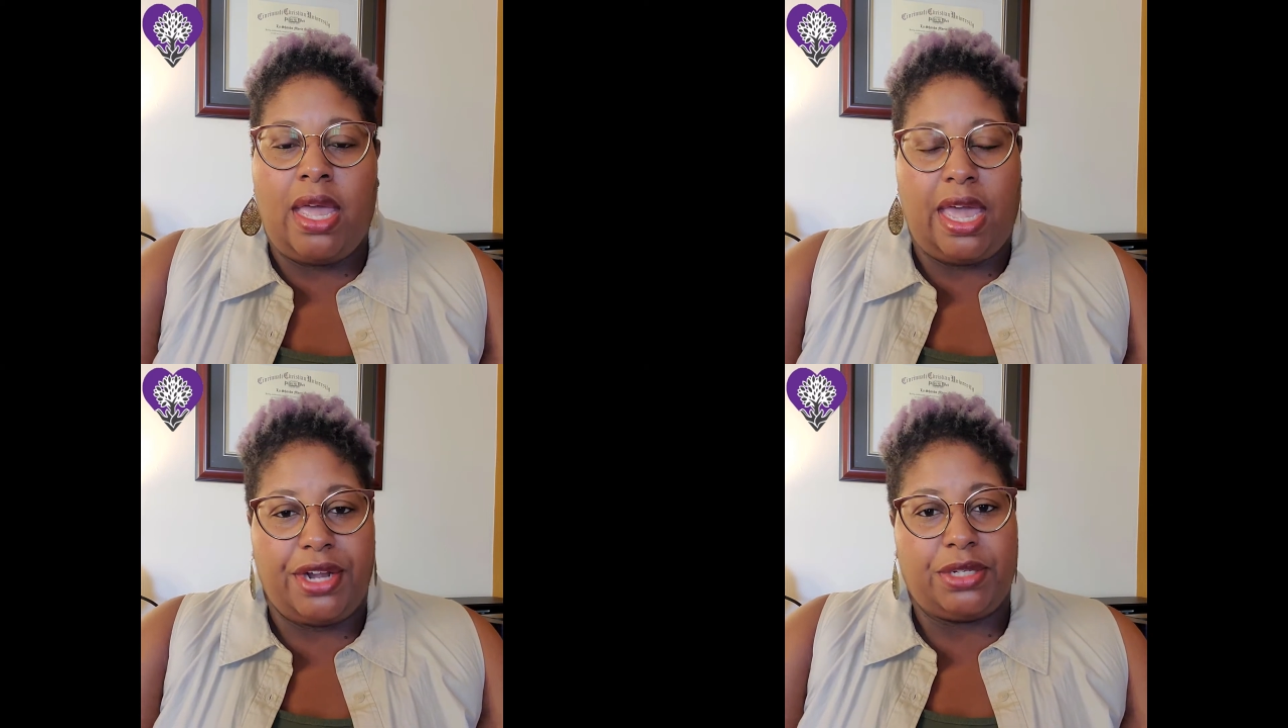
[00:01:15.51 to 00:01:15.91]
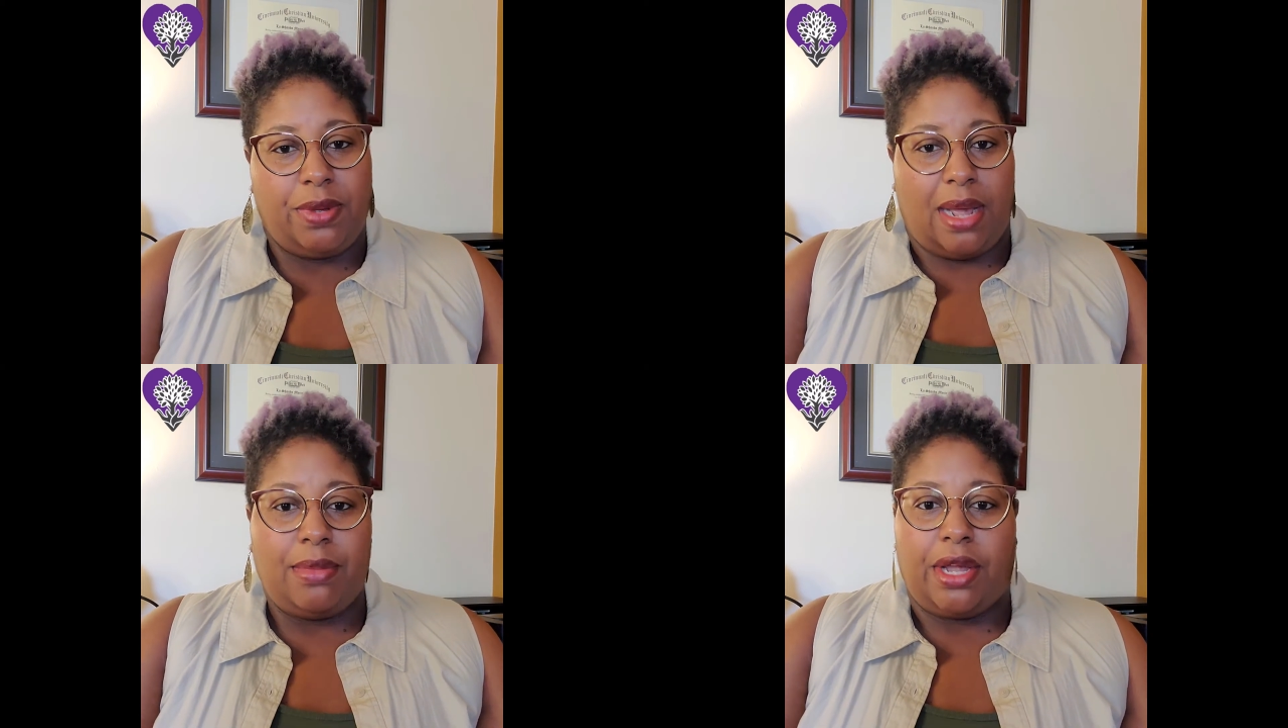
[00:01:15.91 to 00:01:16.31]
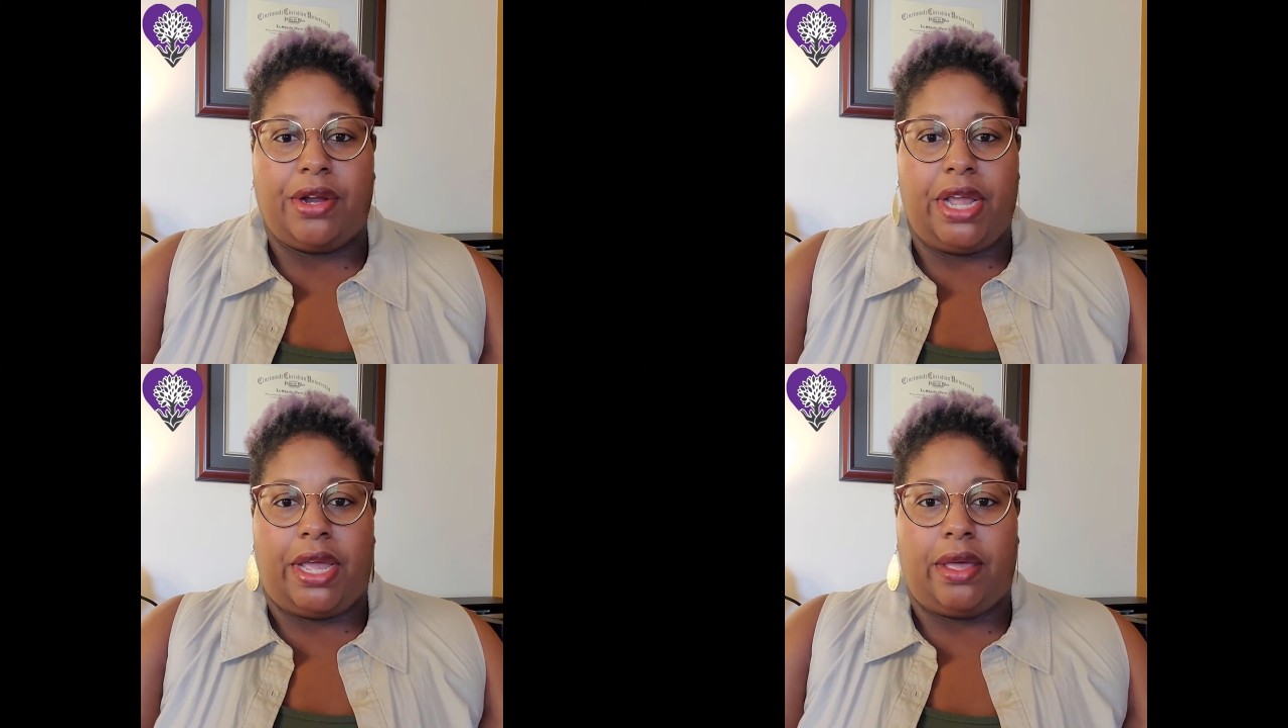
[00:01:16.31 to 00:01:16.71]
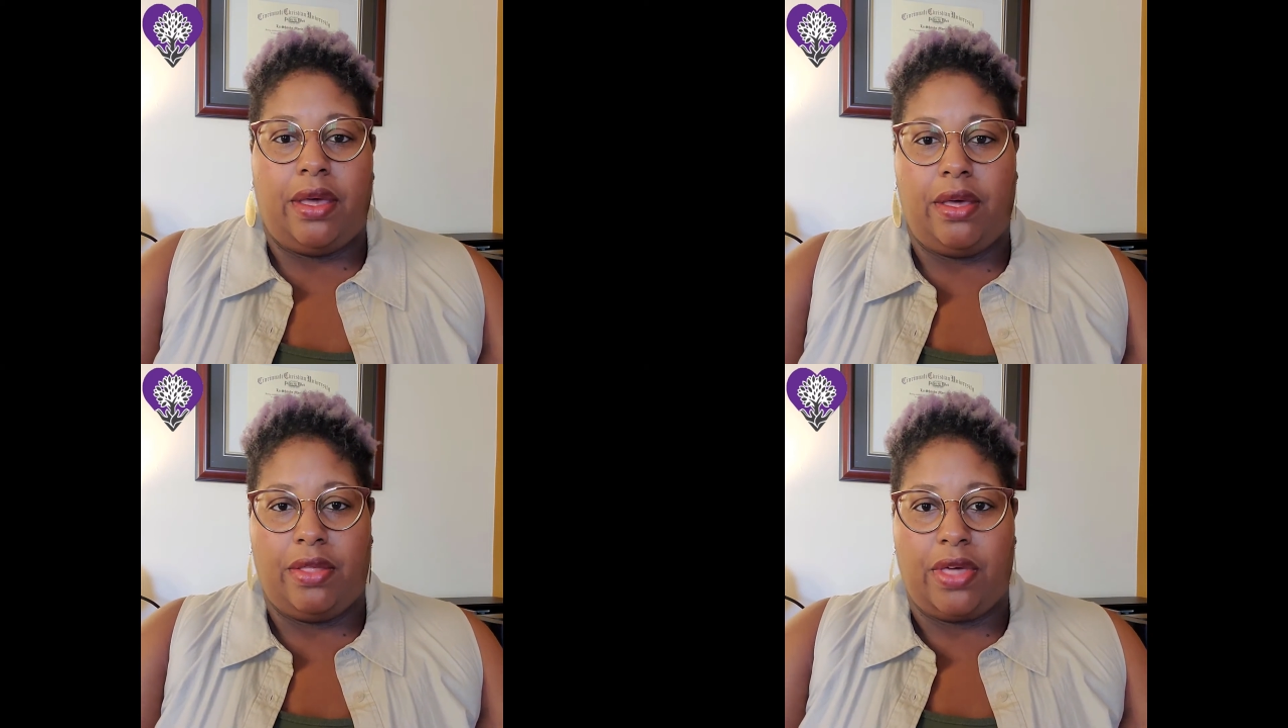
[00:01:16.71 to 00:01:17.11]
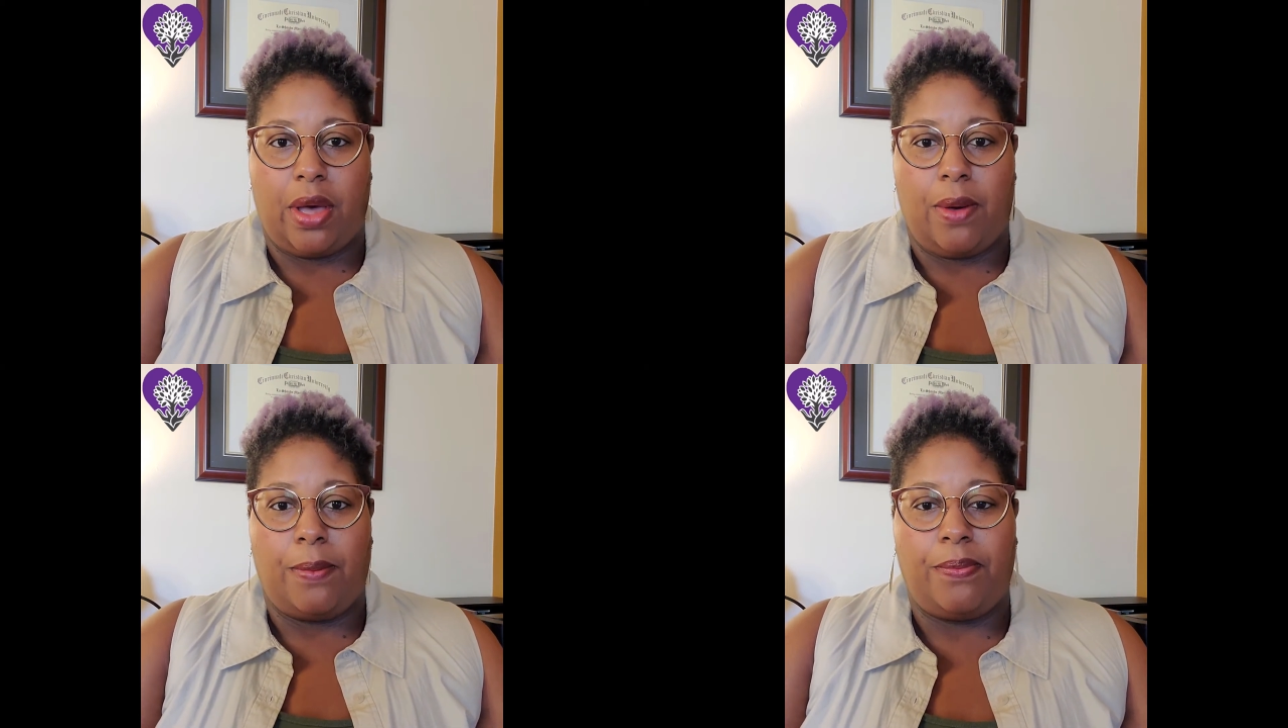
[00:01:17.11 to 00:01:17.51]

Here's what I'm learning, though.